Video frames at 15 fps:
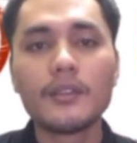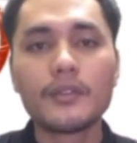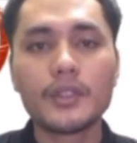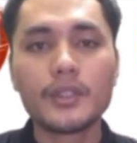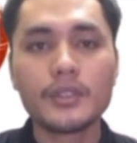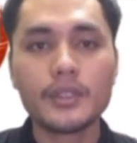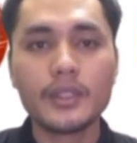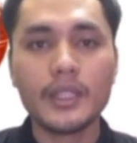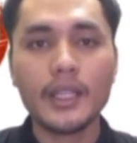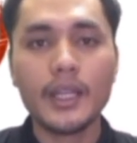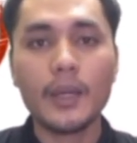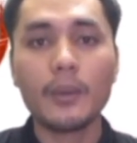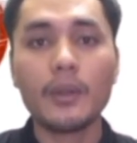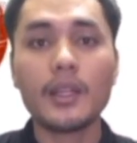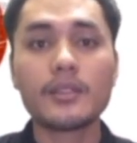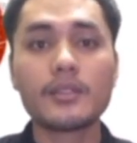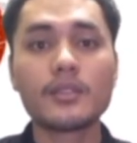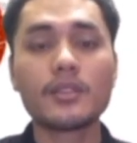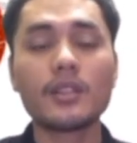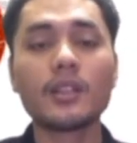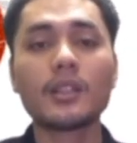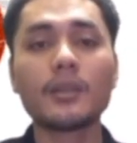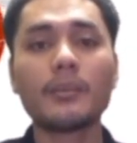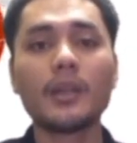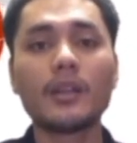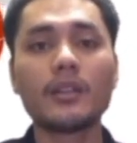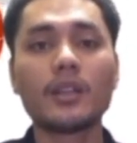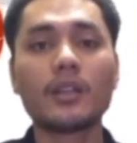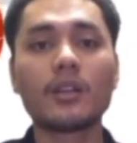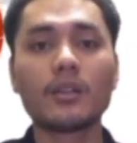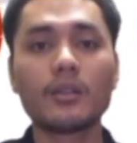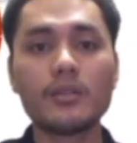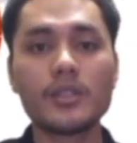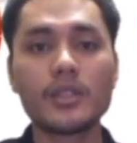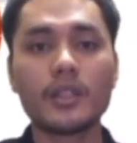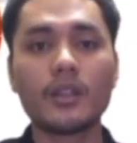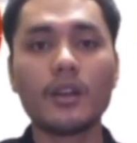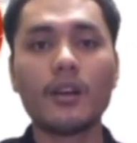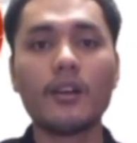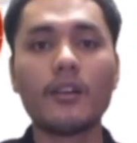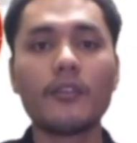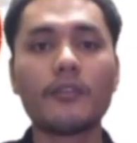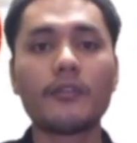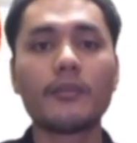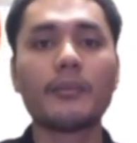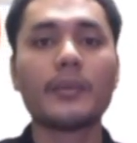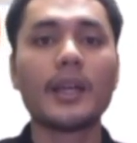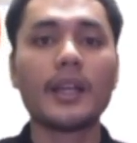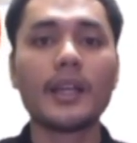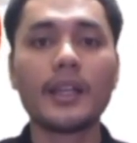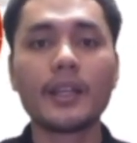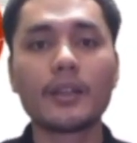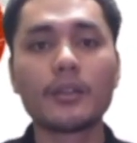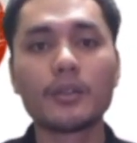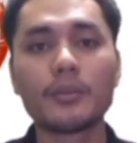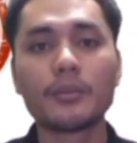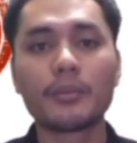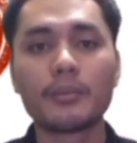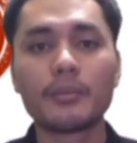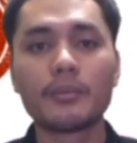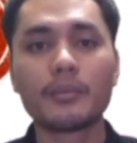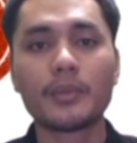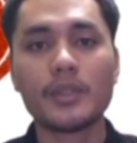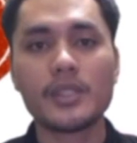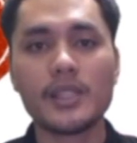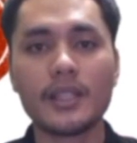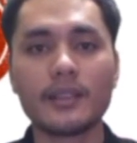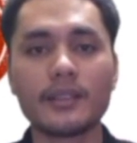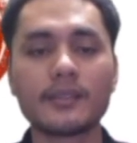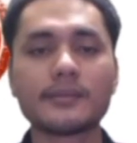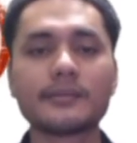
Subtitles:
For today, I would like to talk about the conclusion of my group project.